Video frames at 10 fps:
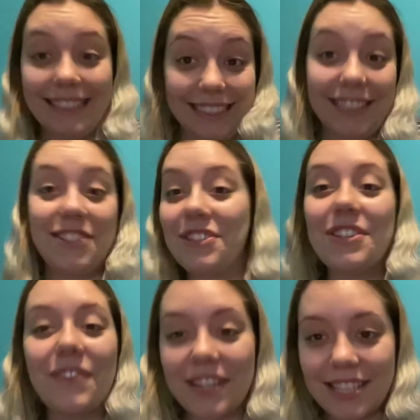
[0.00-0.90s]
just
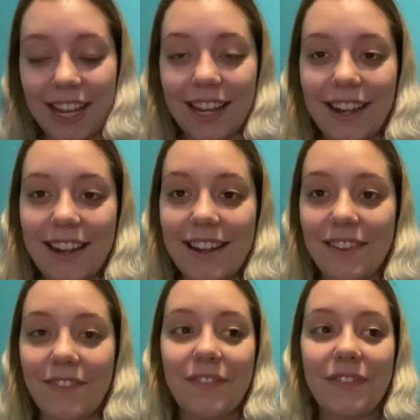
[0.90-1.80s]
so excited.
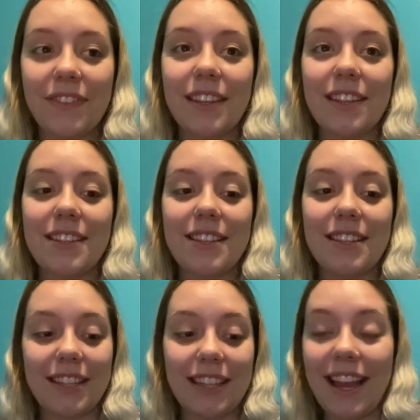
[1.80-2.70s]
And
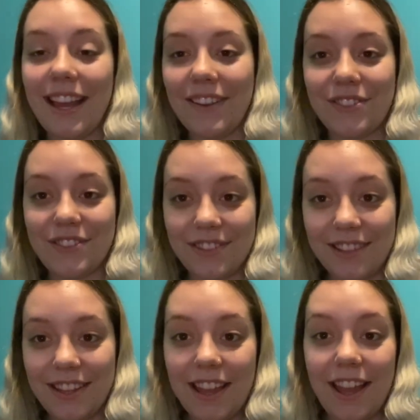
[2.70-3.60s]
yeah, it was,
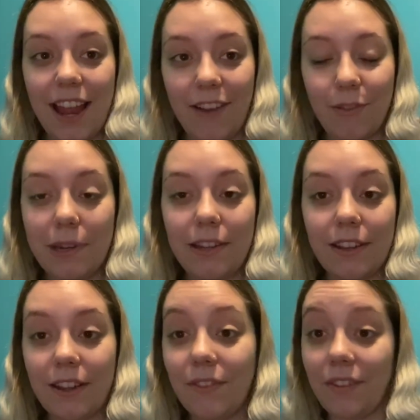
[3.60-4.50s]
everybody
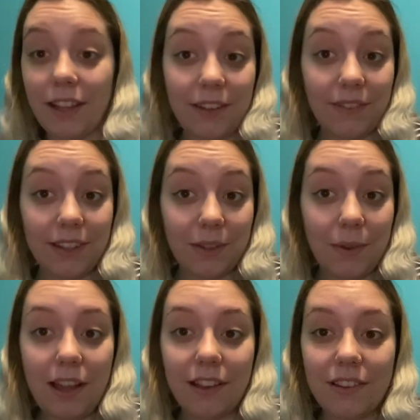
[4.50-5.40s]
took it really, really
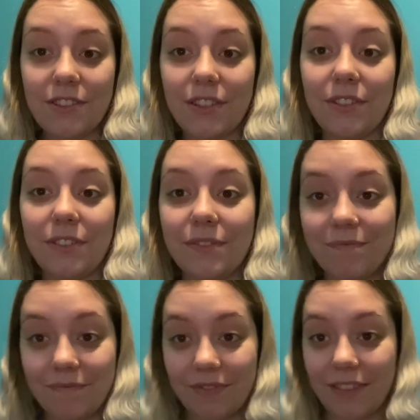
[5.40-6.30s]
well. So
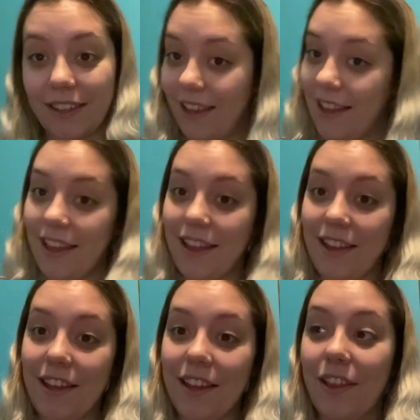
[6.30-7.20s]

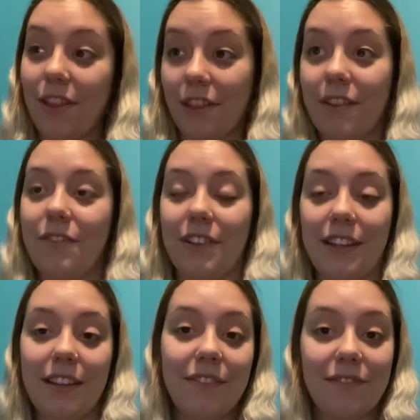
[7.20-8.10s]

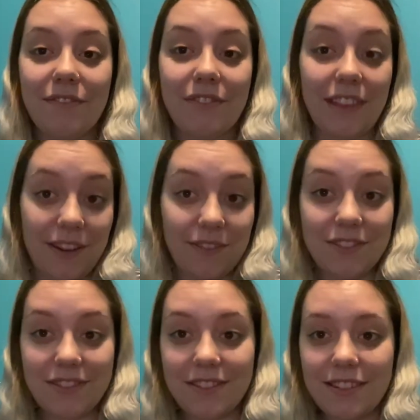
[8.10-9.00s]
thankfully that
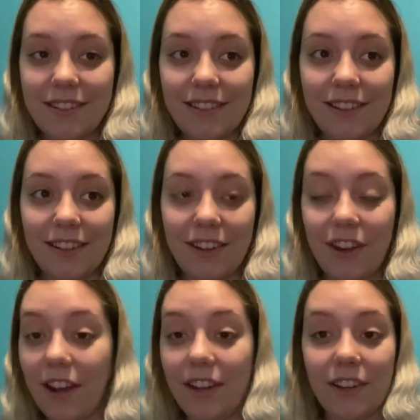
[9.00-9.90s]
was
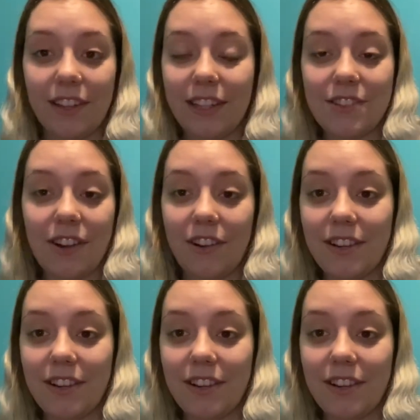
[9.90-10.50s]
not nearly as hard